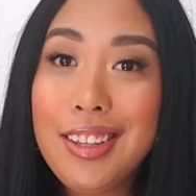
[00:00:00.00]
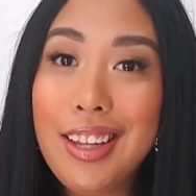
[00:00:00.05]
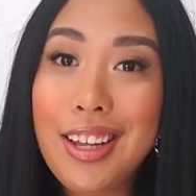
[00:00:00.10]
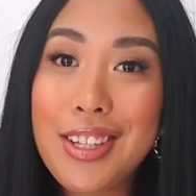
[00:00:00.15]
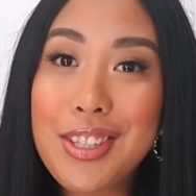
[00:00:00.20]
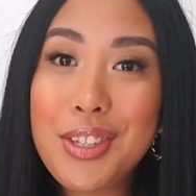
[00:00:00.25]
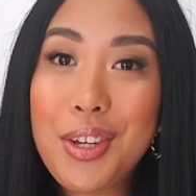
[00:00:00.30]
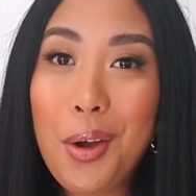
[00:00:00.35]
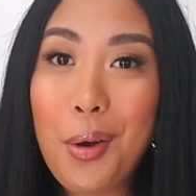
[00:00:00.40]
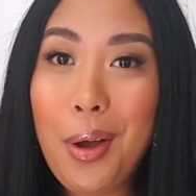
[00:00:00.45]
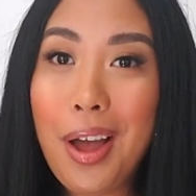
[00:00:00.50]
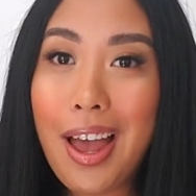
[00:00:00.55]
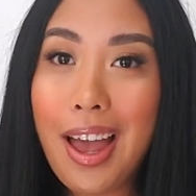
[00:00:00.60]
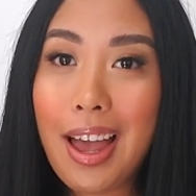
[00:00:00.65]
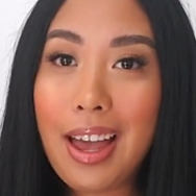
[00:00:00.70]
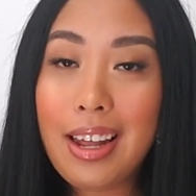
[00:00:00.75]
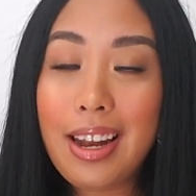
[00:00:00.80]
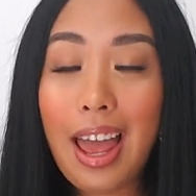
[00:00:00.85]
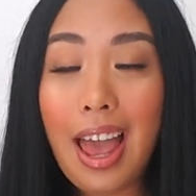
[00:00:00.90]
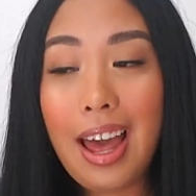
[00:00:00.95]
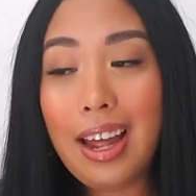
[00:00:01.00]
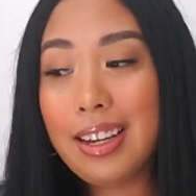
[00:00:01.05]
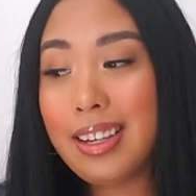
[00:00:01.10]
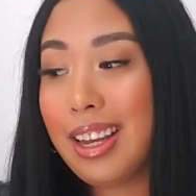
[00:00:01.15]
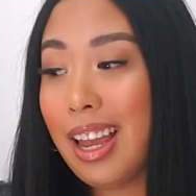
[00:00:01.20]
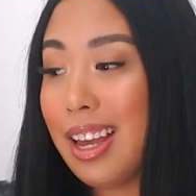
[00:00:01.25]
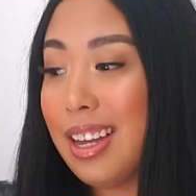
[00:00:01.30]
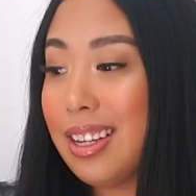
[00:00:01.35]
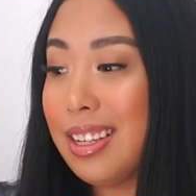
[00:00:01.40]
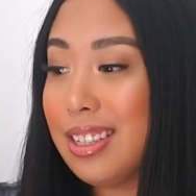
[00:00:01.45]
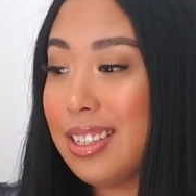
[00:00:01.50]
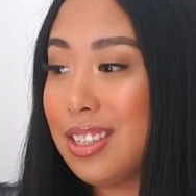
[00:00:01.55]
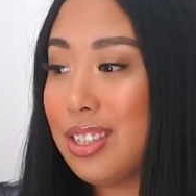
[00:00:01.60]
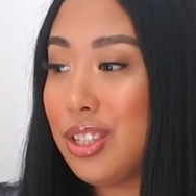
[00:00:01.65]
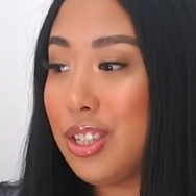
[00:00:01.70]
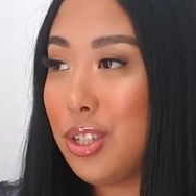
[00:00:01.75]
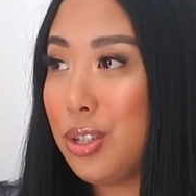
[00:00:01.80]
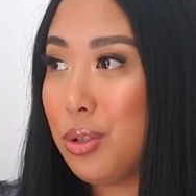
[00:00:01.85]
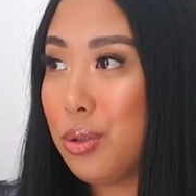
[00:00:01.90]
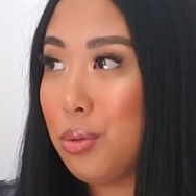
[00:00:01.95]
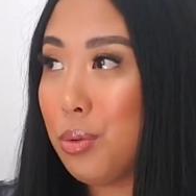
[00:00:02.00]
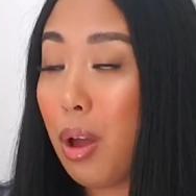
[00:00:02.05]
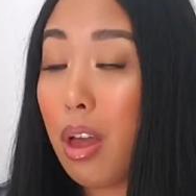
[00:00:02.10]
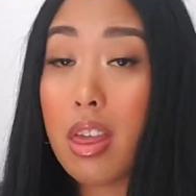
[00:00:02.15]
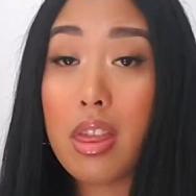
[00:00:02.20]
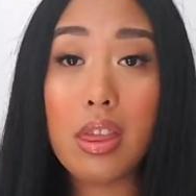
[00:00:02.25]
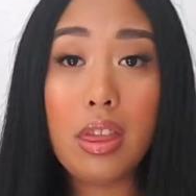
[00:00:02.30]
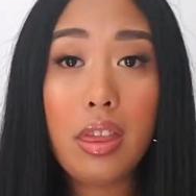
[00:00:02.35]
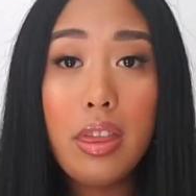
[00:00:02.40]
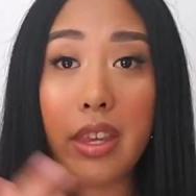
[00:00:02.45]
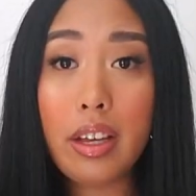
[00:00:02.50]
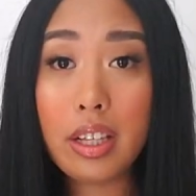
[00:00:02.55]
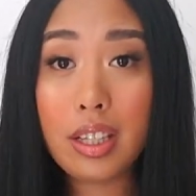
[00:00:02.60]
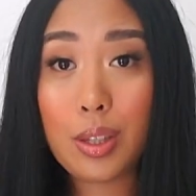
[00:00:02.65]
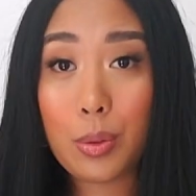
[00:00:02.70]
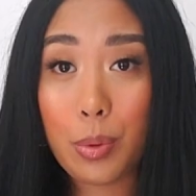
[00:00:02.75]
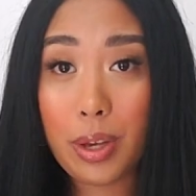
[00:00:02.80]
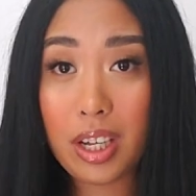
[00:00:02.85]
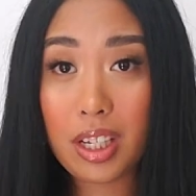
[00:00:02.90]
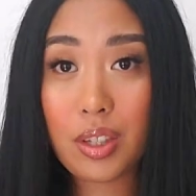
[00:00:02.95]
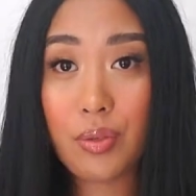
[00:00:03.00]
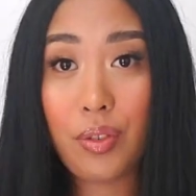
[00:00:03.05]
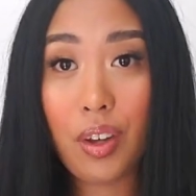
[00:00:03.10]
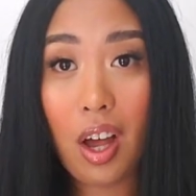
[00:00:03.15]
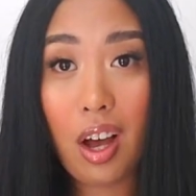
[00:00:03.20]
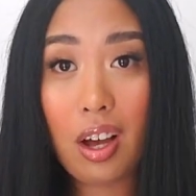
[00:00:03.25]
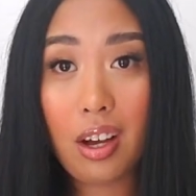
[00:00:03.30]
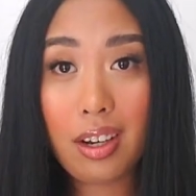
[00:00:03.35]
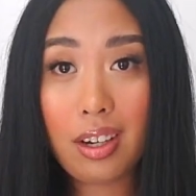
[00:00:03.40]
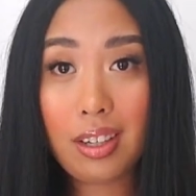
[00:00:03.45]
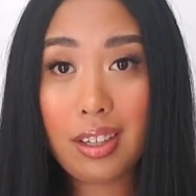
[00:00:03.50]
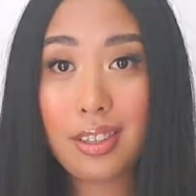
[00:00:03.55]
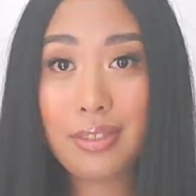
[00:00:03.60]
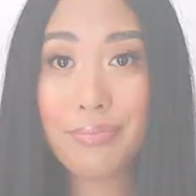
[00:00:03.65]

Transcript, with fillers: Let's go ahead and get into this week's vlog.